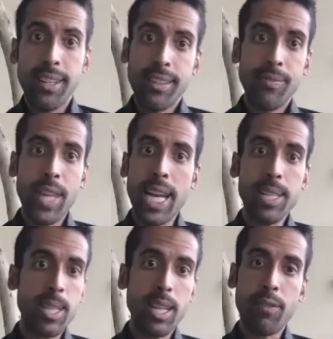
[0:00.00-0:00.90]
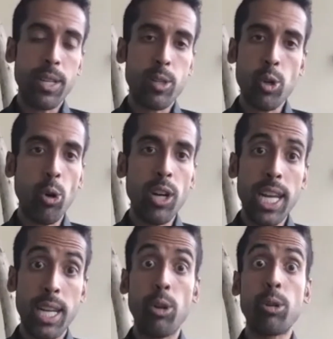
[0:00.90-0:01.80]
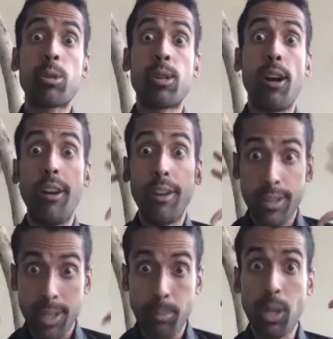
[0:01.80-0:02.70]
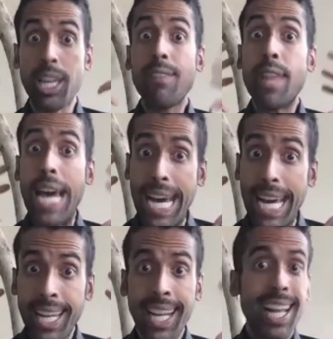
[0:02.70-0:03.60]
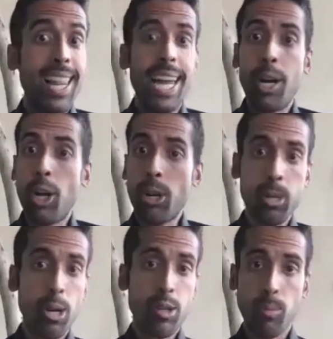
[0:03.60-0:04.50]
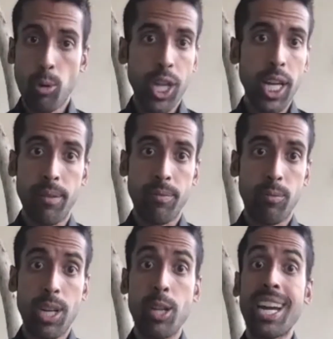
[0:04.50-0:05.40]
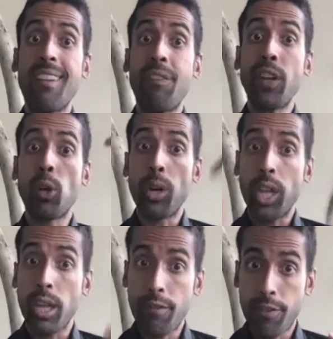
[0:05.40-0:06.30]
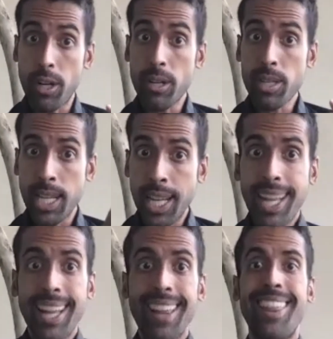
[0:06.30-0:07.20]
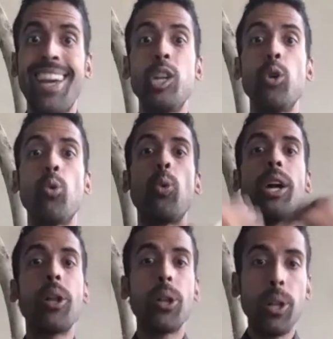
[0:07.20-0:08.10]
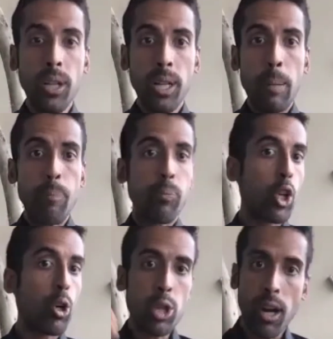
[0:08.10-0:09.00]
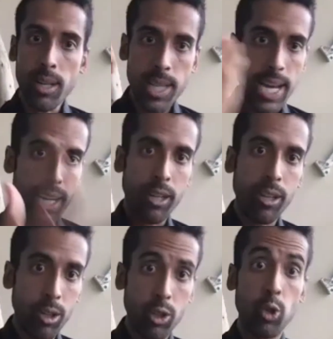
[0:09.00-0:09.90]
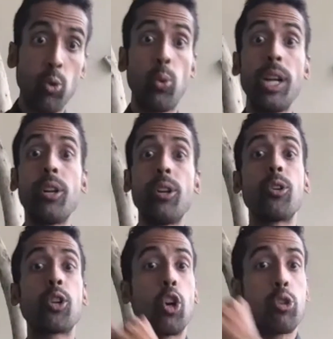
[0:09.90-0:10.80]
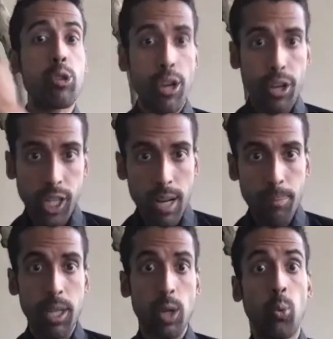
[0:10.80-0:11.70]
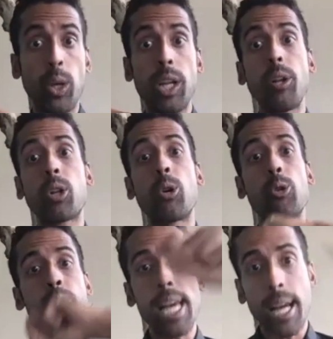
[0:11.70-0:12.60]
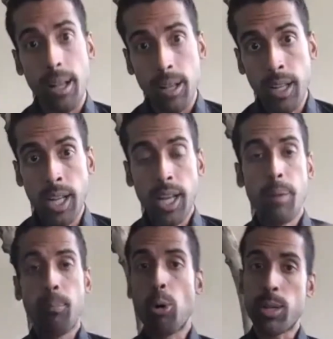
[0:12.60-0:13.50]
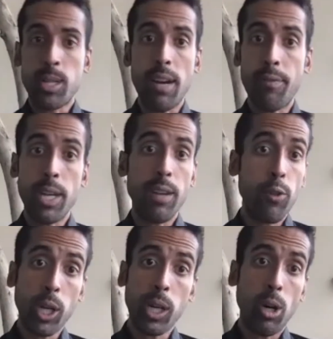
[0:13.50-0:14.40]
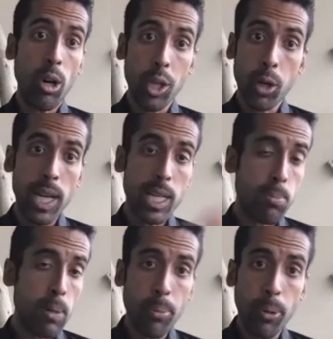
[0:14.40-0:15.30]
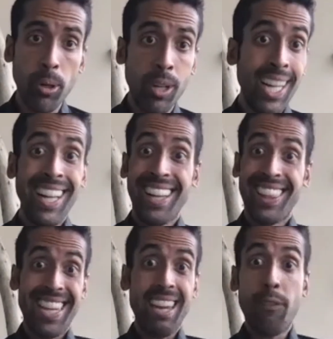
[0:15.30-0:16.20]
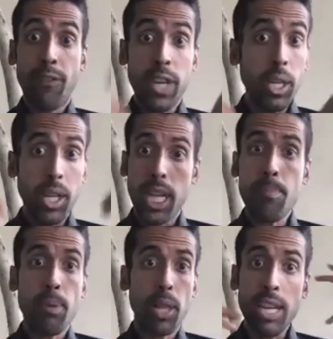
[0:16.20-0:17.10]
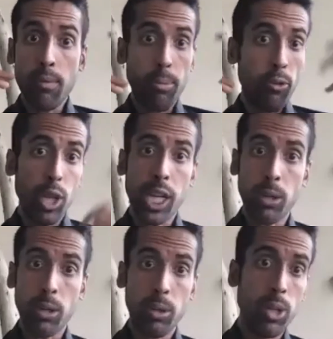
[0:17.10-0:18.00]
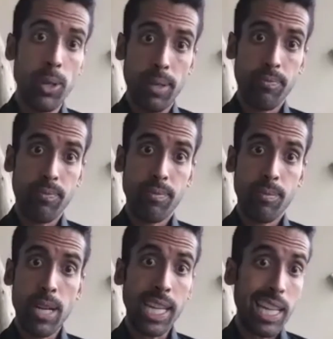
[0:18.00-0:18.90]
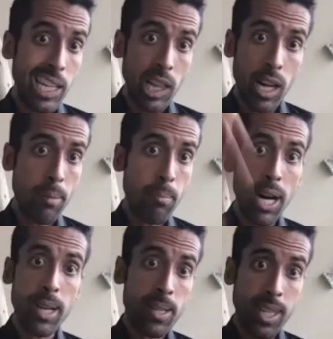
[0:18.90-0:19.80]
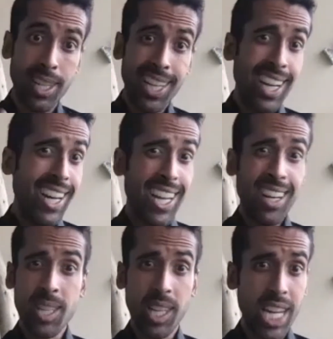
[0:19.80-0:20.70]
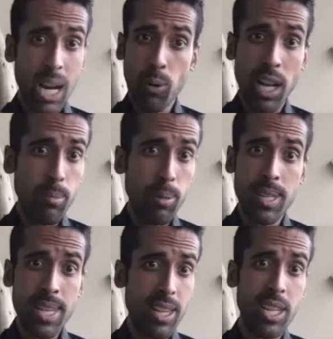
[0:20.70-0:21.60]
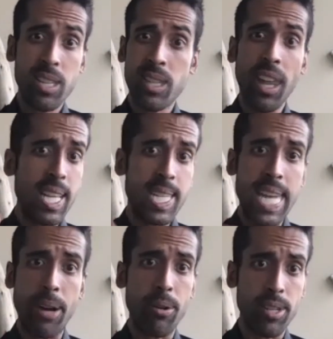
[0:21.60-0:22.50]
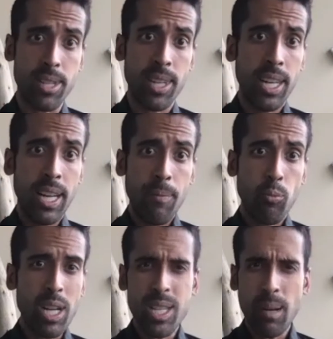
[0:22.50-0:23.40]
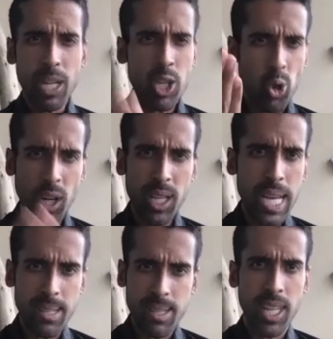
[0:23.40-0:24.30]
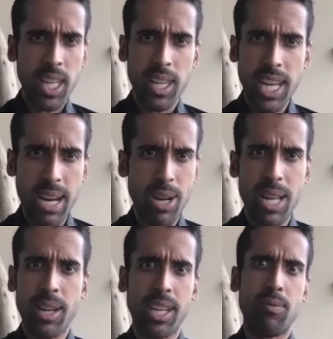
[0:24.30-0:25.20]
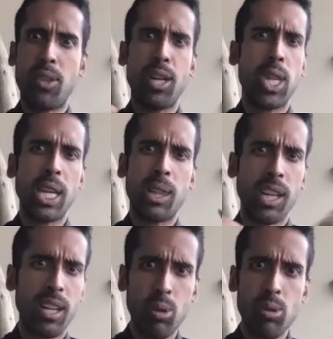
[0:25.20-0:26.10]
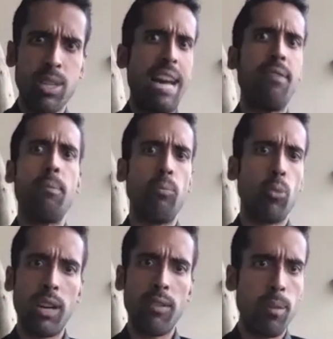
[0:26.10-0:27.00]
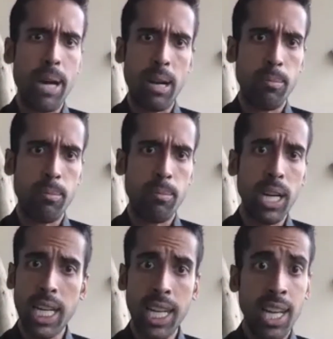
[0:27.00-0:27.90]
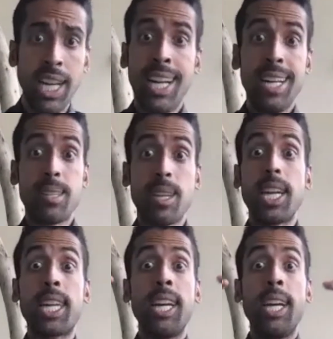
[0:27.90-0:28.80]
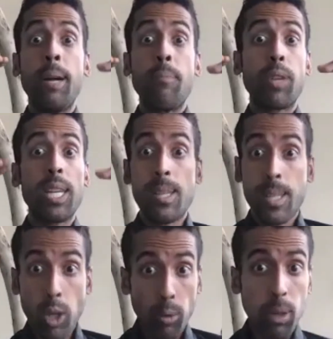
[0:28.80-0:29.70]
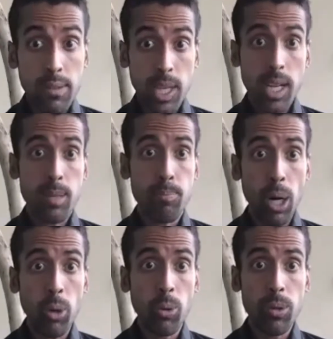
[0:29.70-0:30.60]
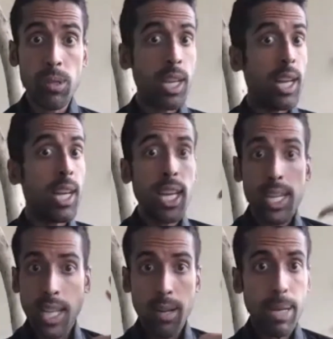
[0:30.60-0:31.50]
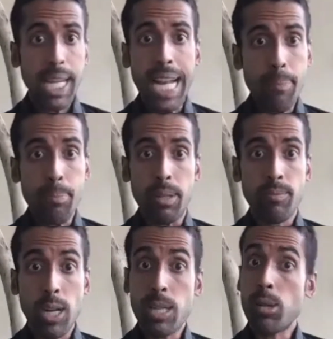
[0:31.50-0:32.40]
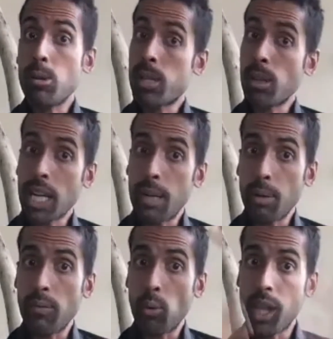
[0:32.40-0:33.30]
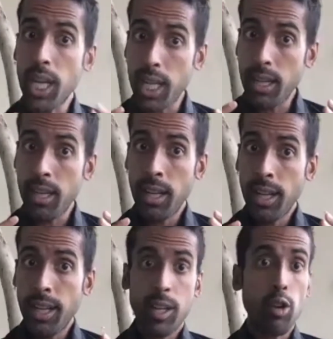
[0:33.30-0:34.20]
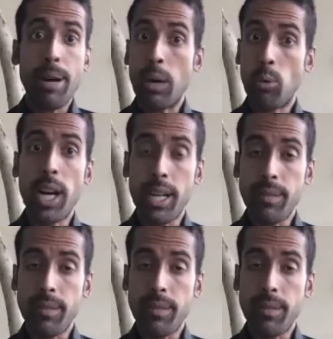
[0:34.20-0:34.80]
And it's a different story and you'll start to believe that. And it all starts from within, right? You got to feel it within first. Then you will go talk to that girl. You will go start your company. You will go sell more stuff. And if you look at all the greatest people, they feel it, they believe it before they go do it, right? Elon Musk, he doesn't care what anybody said. He still has doubters, right? Somebody shorted Tesla the other day, right? Like they think they're going to lose half of whatever amount of money. Like he still believes in his bones. He's going to make it happen, right? So you still got to believe it within no matter what.